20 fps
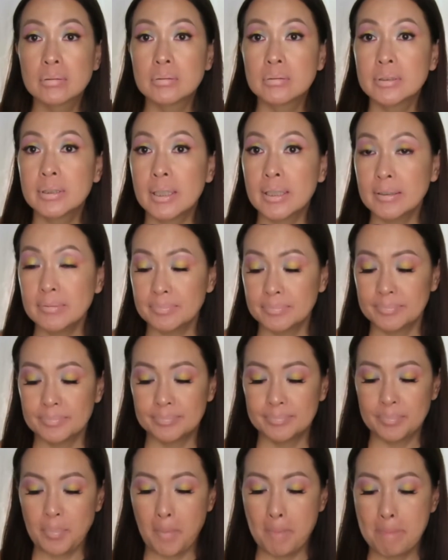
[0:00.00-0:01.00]
yeah.
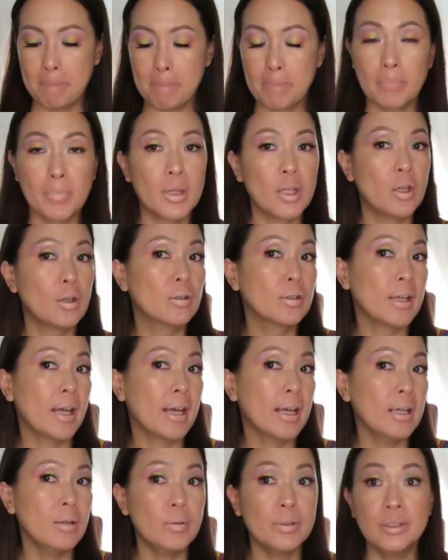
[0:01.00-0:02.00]

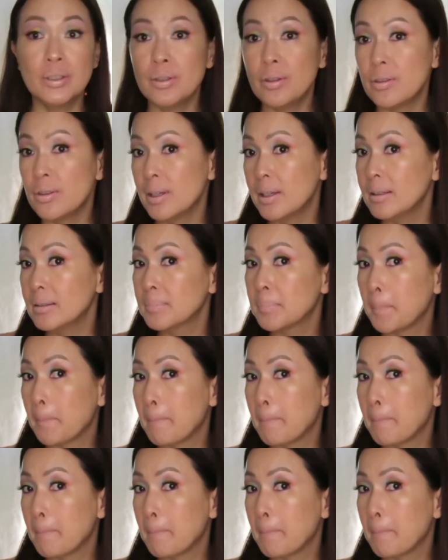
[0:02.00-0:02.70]
Okay, what do you think?